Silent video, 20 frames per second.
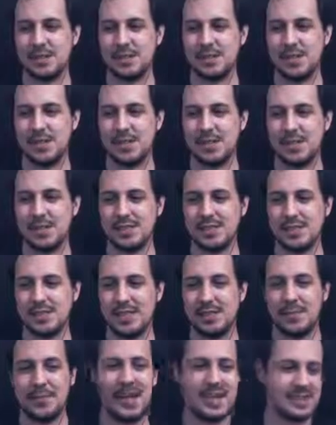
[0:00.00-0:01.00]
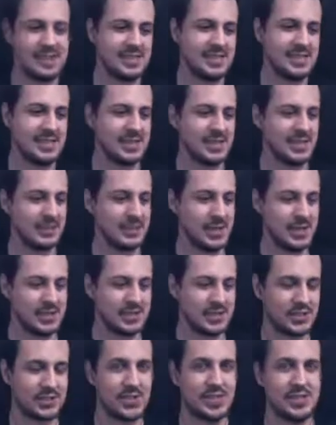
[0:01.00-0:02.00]
But yeah, back to
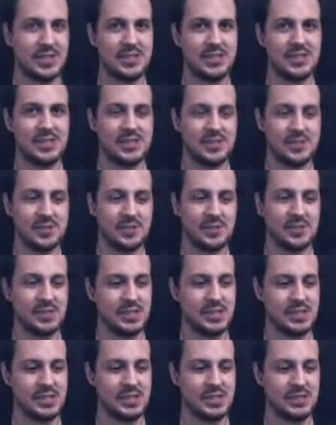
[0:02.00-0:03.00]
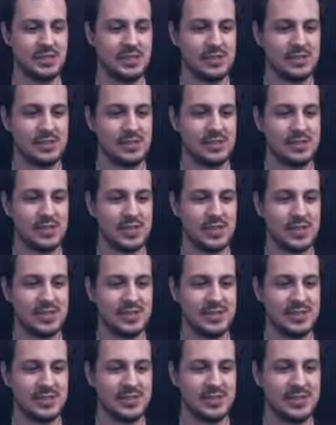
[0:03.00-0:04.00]
Strange. So
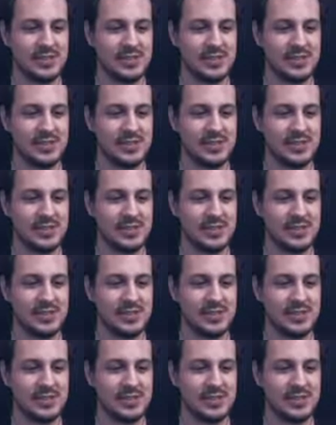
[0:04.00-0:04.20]
Strange